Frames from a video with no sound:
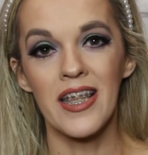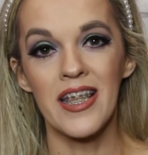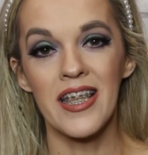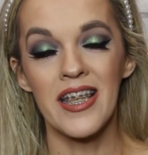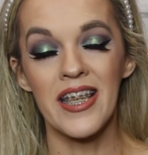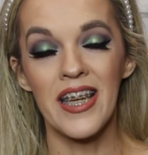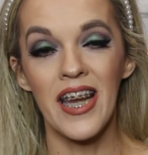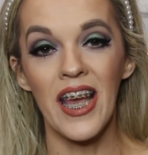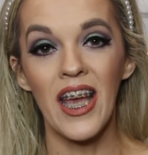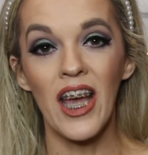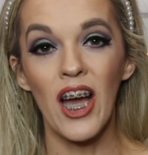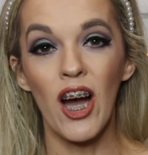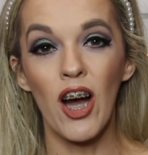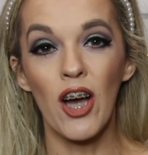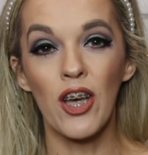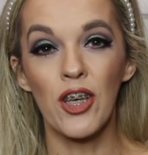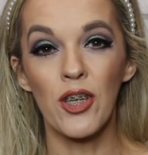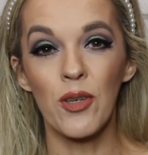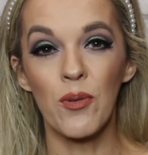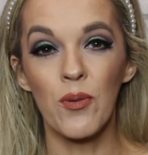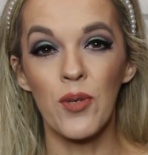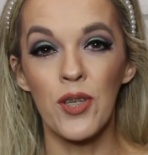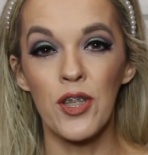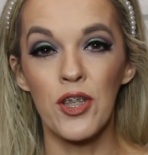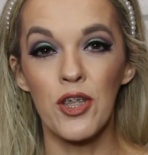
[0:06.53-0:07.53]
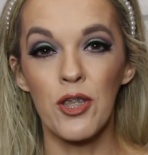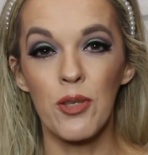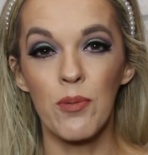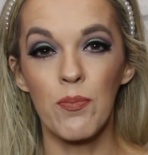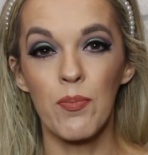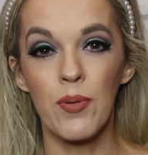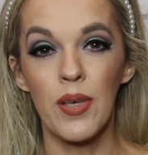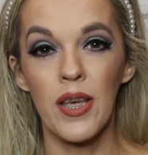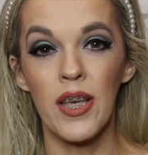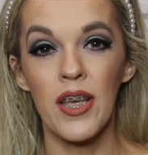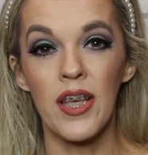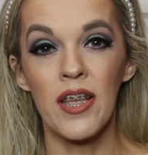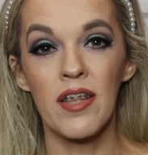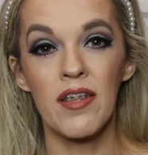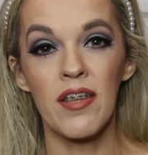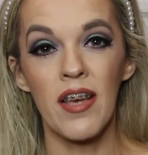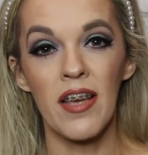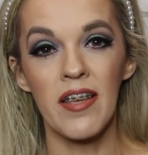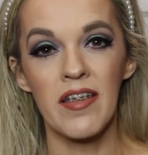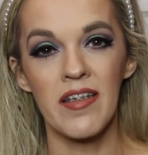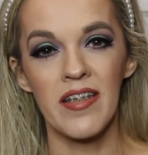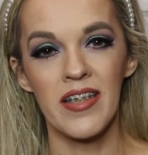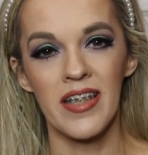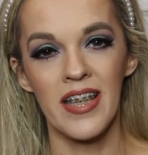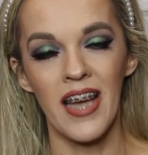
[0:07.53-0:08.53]
Today I'm going to be
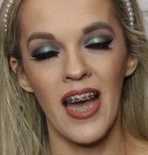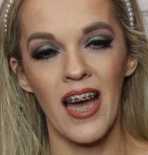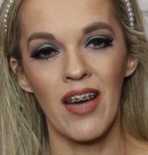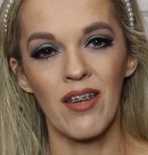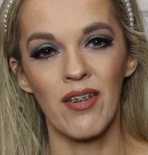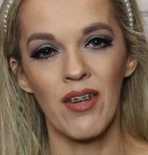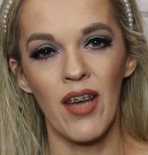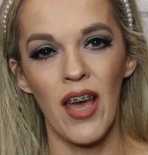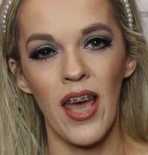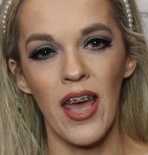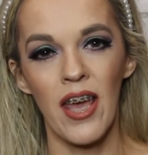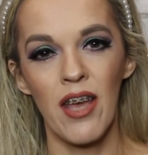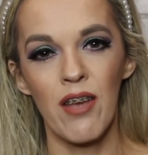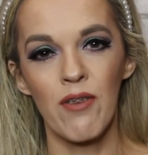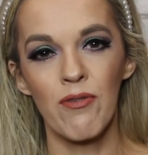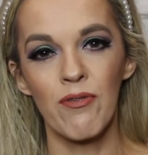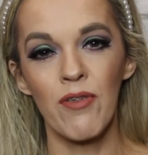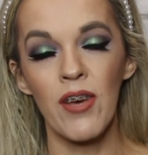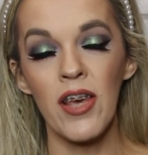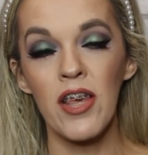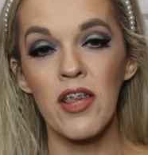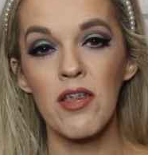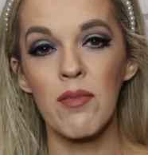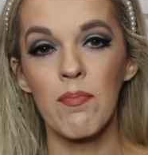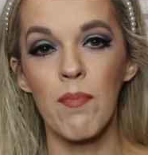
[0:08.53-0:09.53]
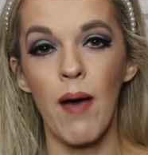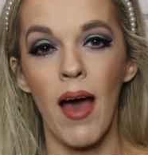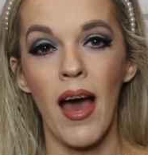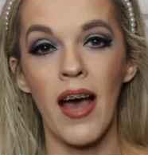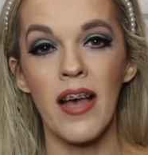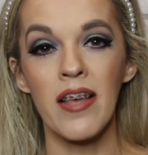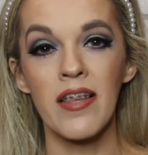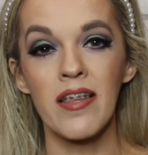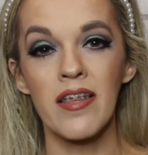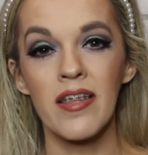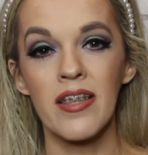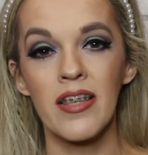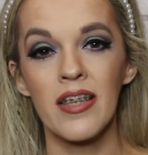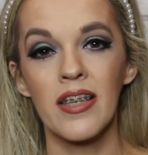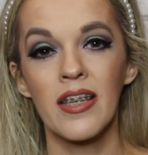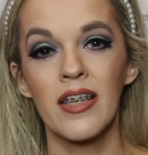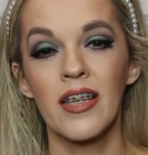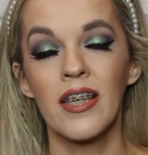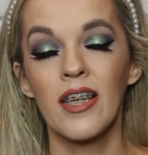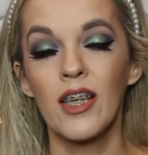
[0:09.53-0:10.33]
testing out a face mask,